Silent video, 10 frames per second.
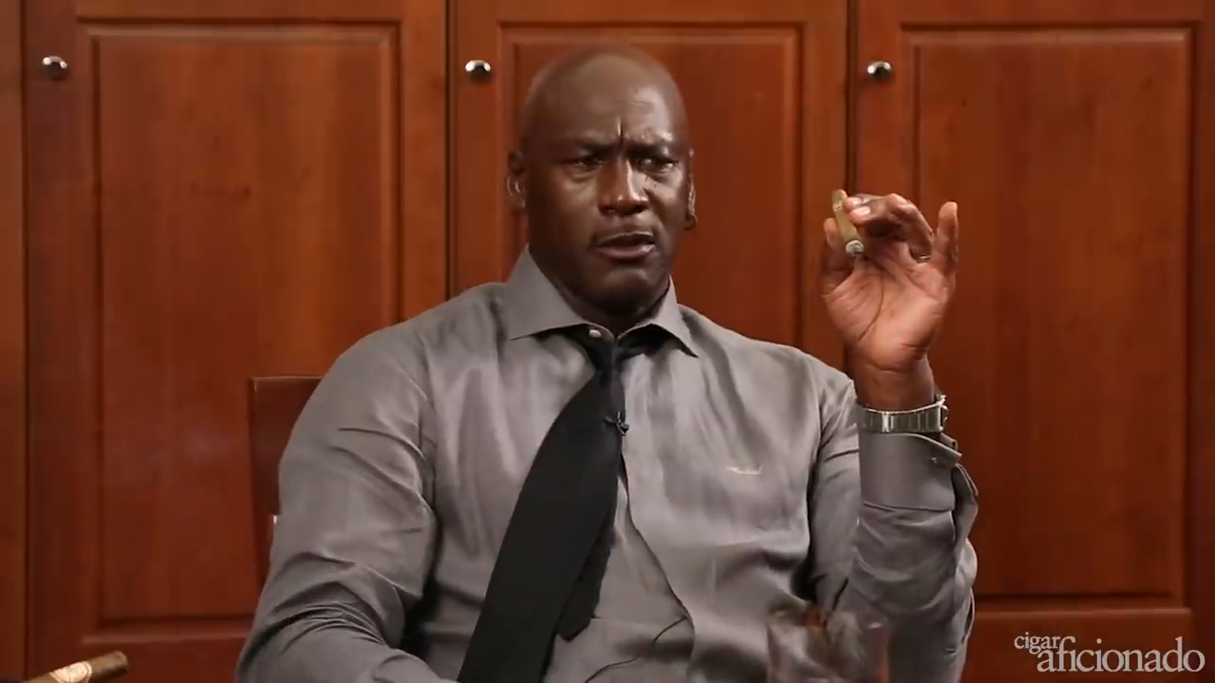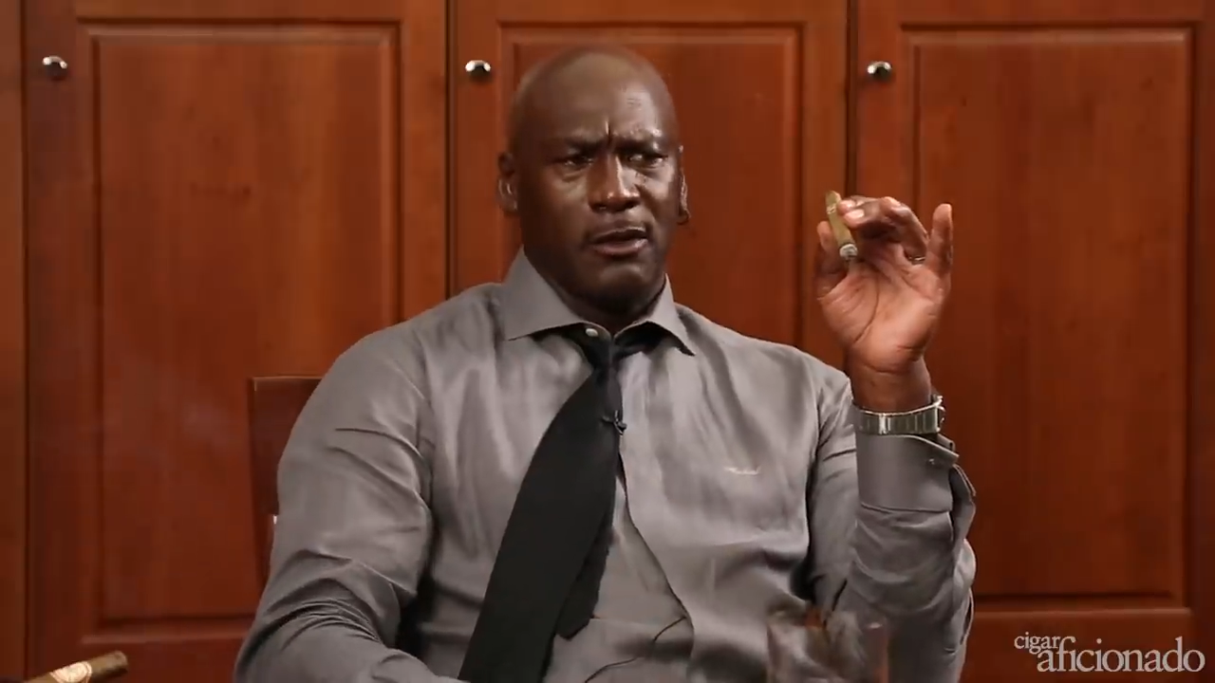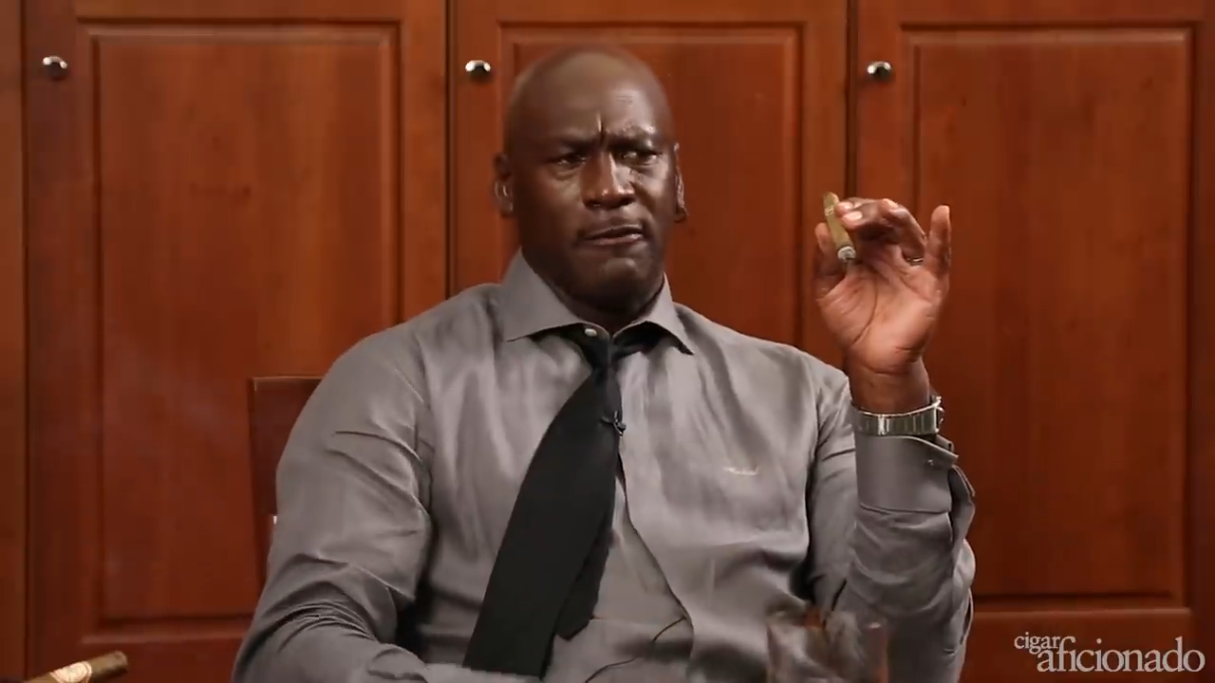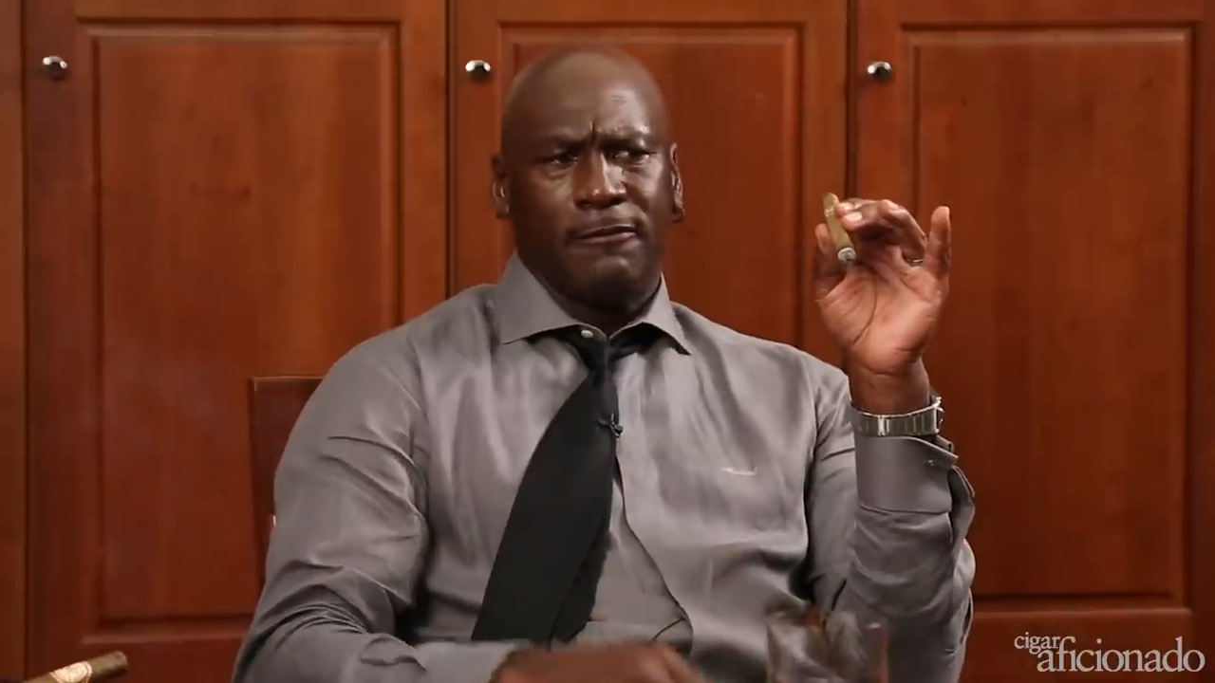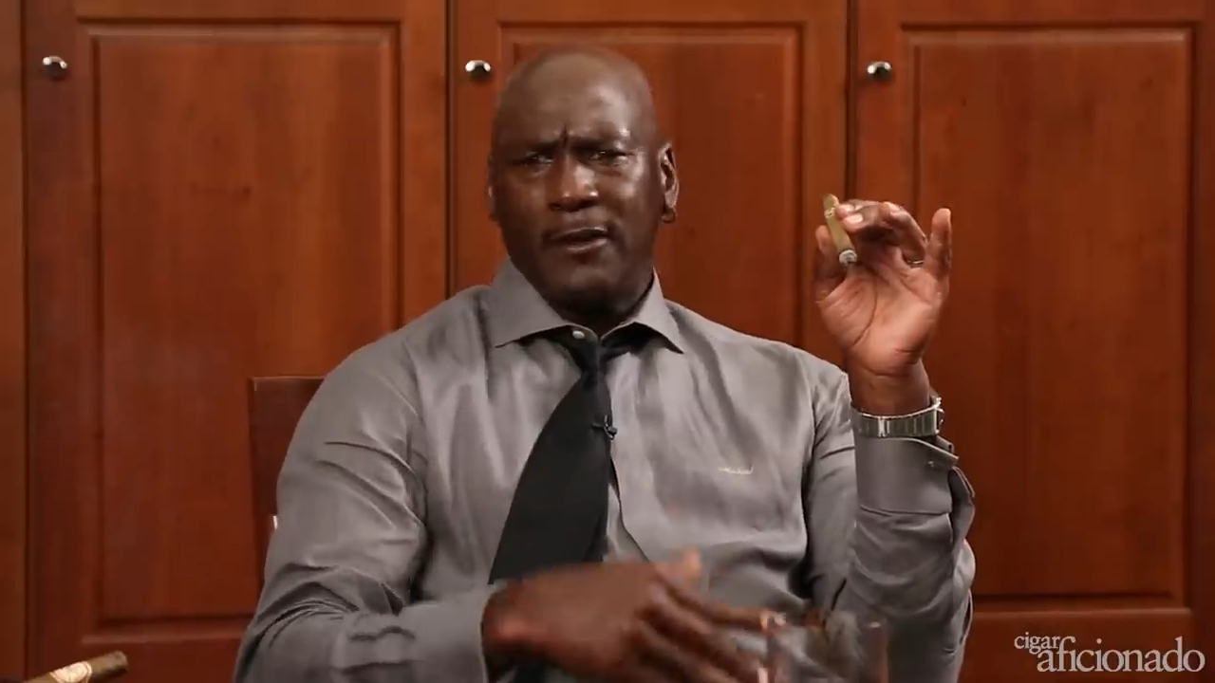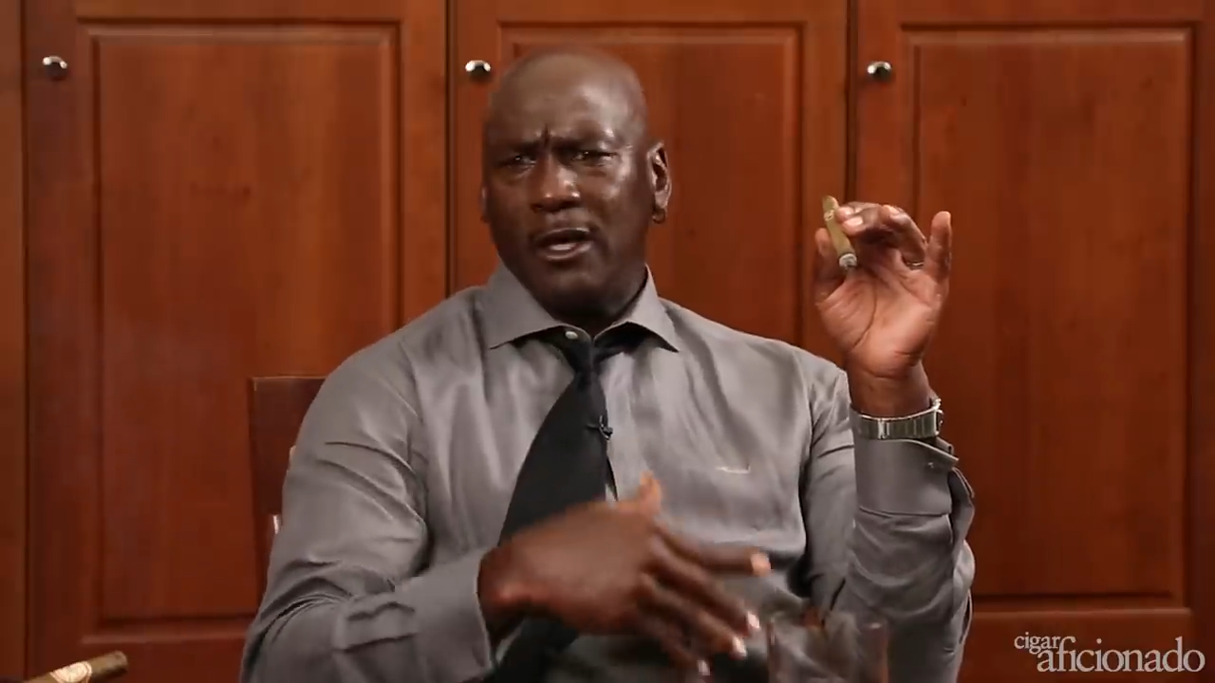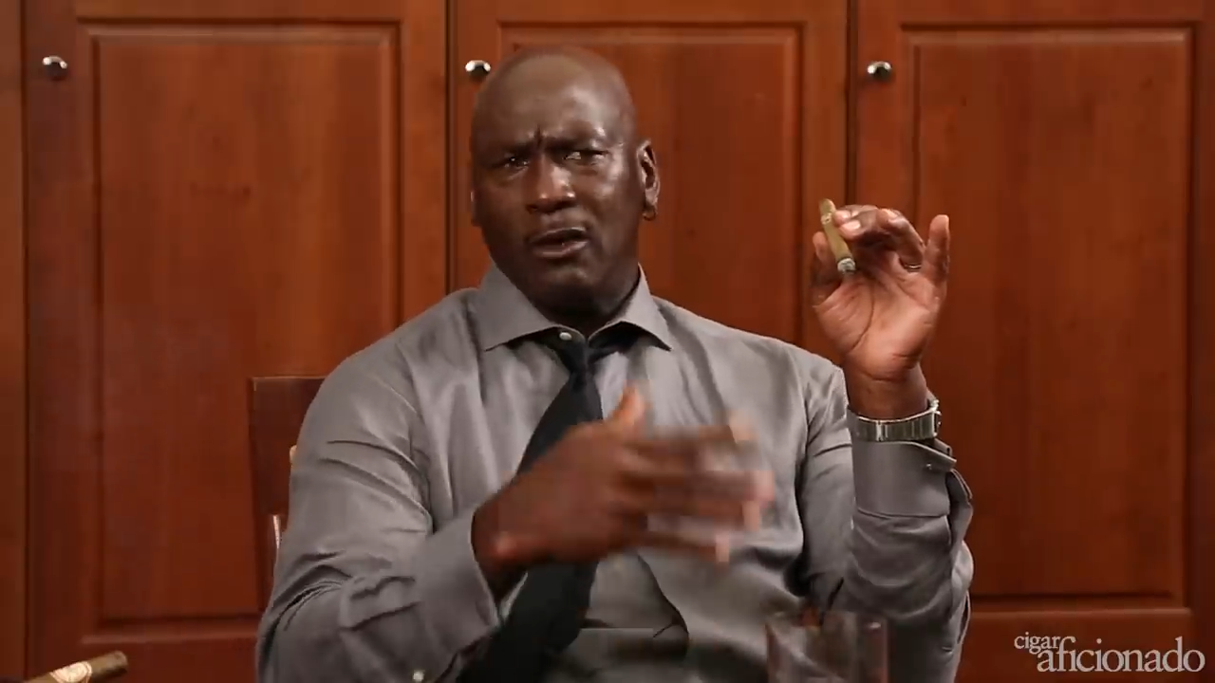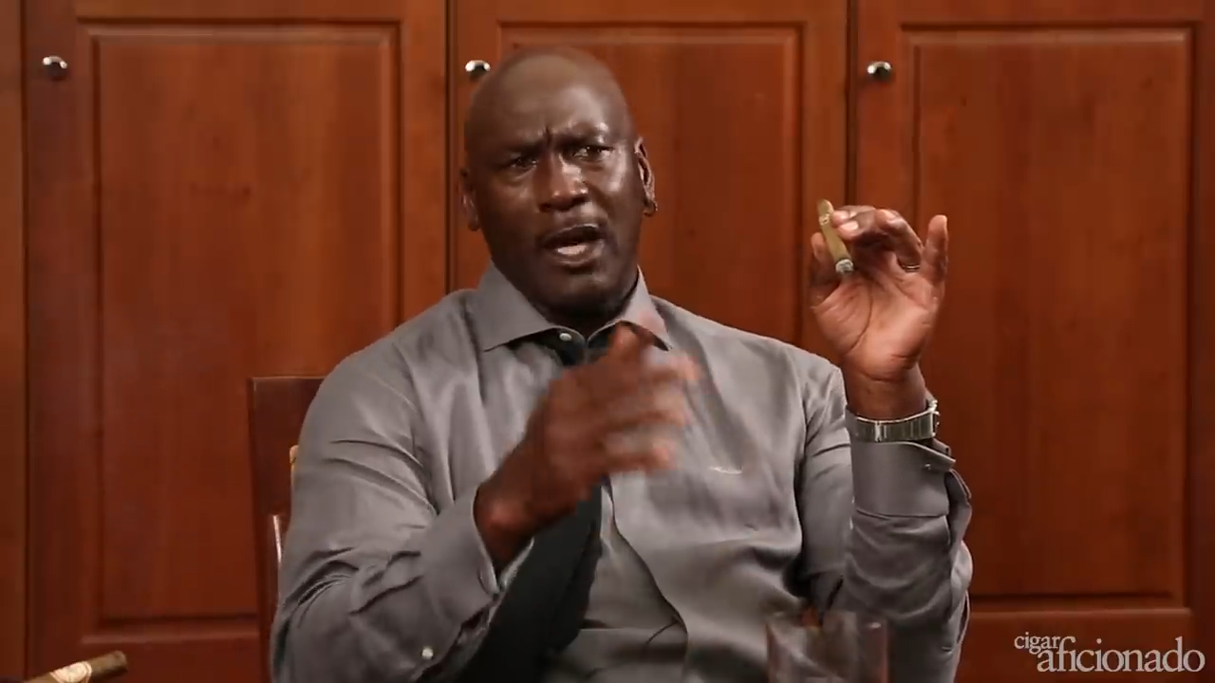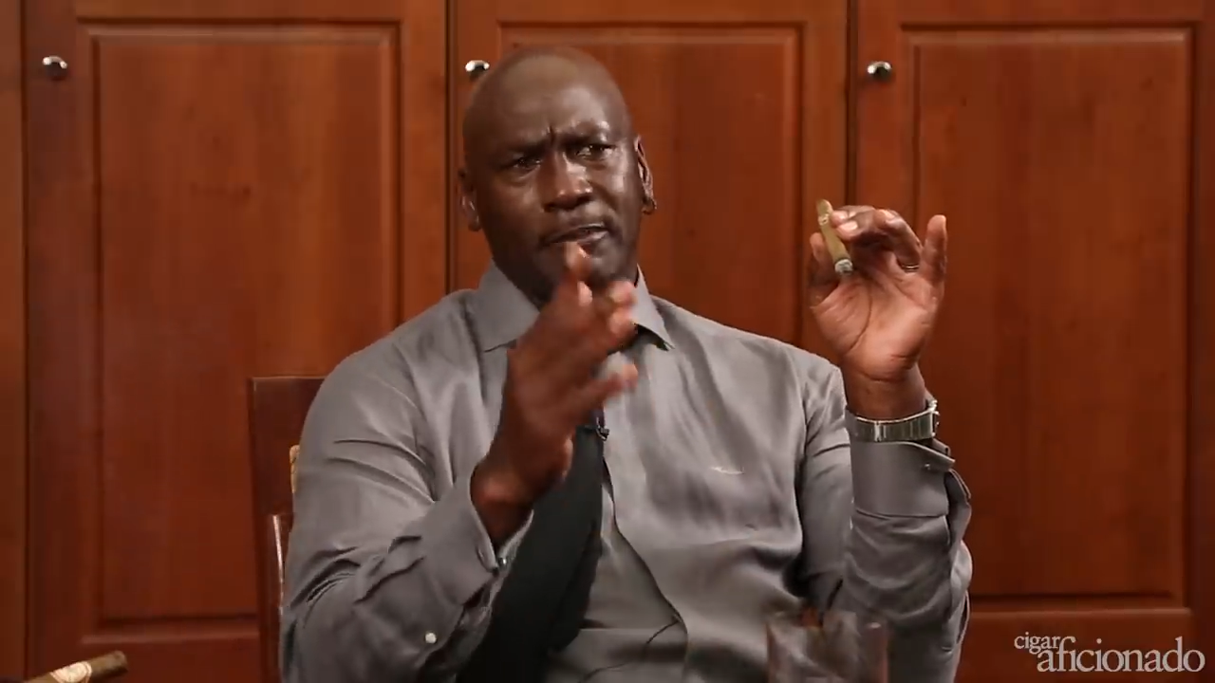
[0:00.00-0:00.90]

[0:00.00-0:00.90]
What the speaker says: was a failed